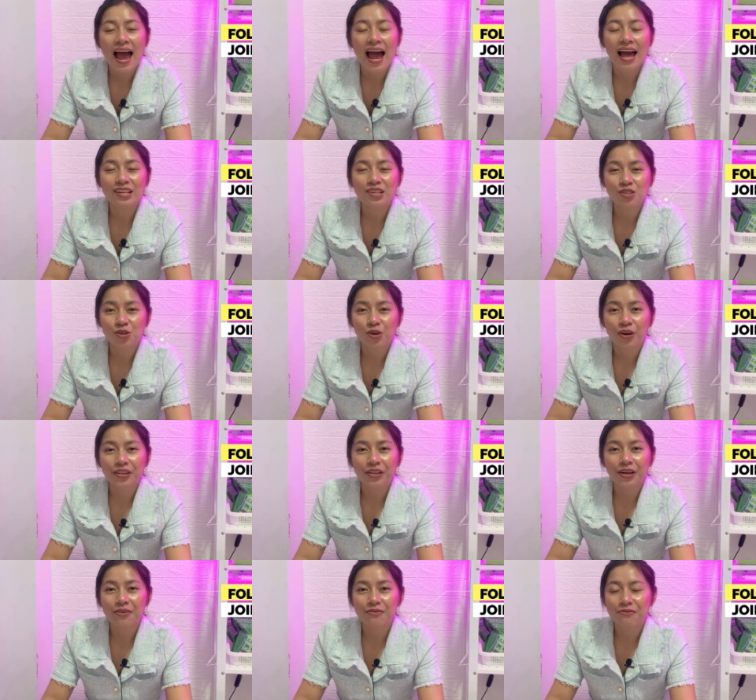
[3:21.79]
and join
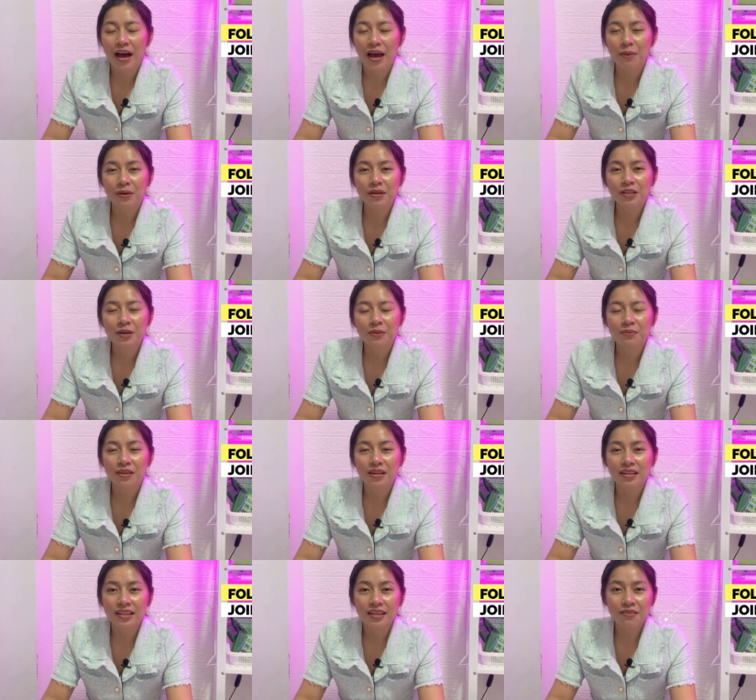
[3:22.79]
our vibrant
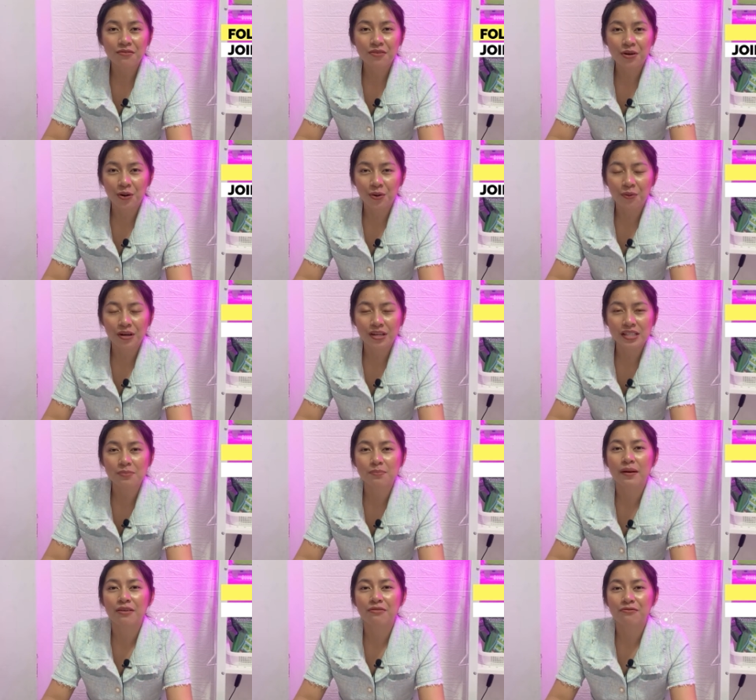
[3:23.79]
community of growers
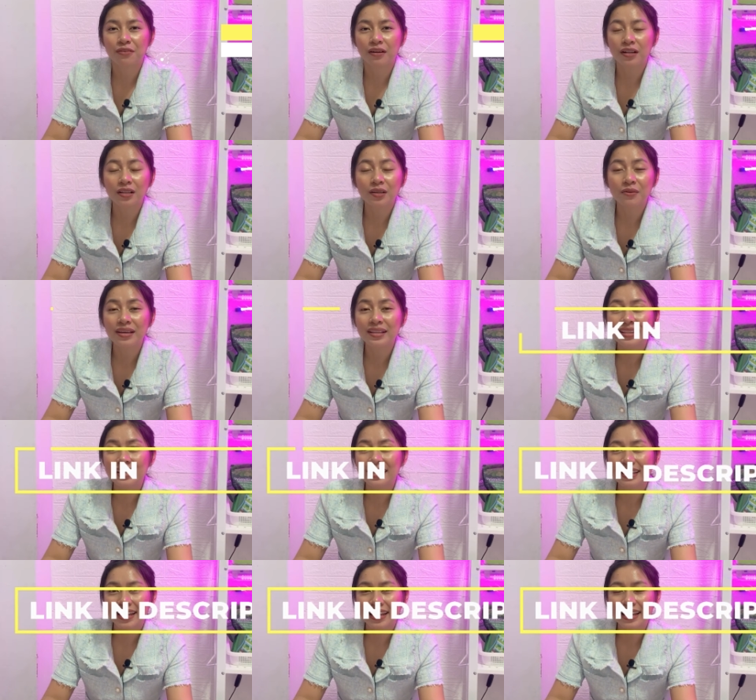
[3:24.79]
by following
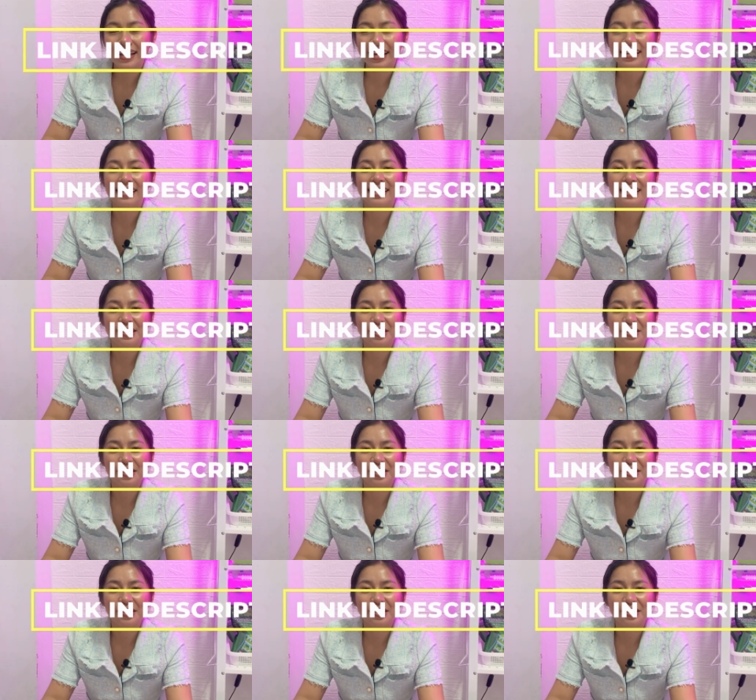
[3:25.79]
the link in the